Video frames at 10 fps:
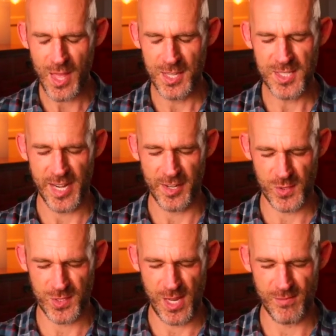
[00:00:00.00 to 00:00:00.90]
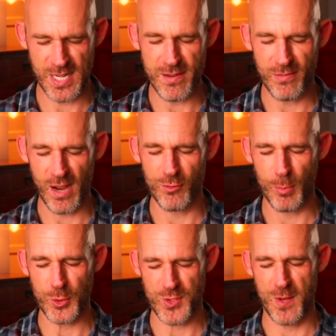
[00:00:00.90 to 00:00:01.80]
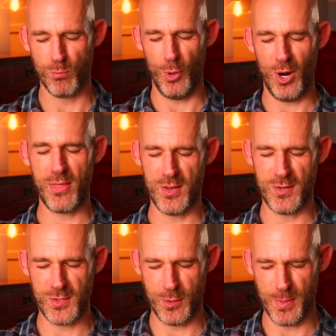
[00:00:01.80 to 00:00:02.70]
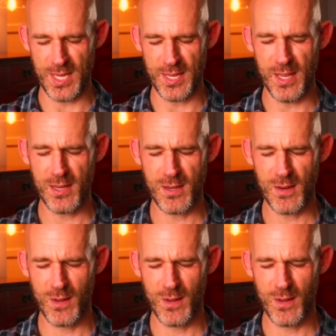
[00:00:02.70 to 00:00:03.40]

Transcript: Take a 75% breath in to begin.